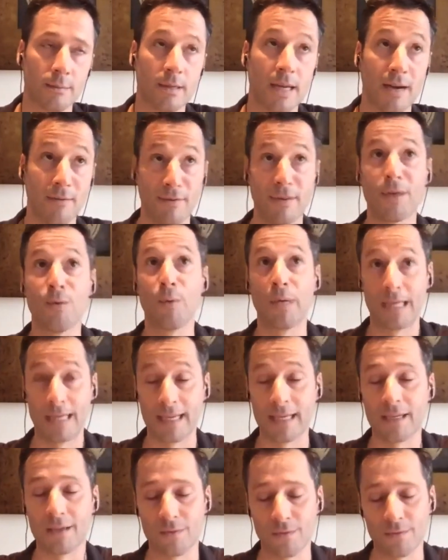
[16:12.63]
everything we
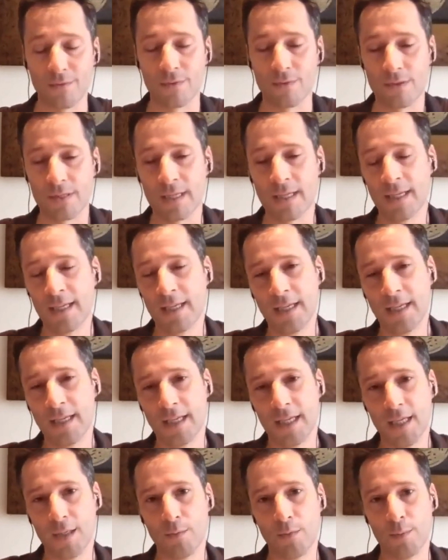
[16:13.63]
can, of course,
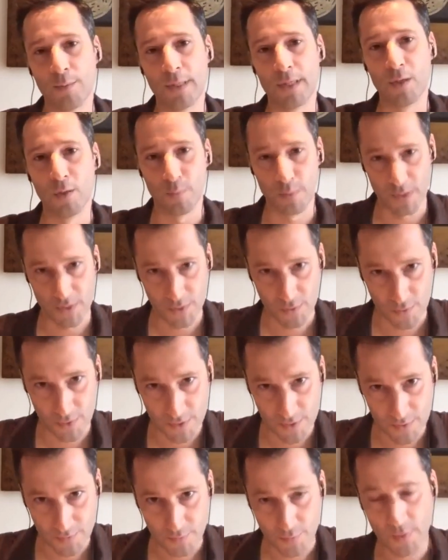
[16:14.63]
it will be in open
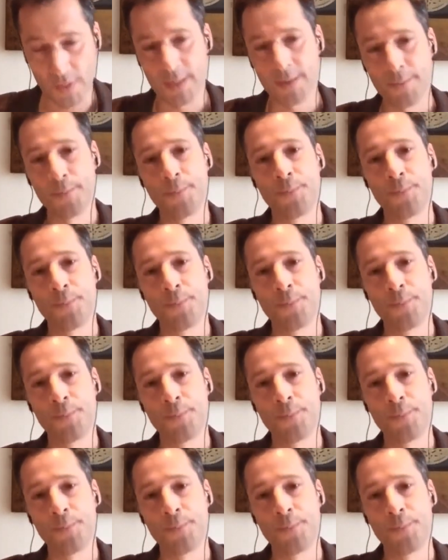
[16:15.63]
source, right?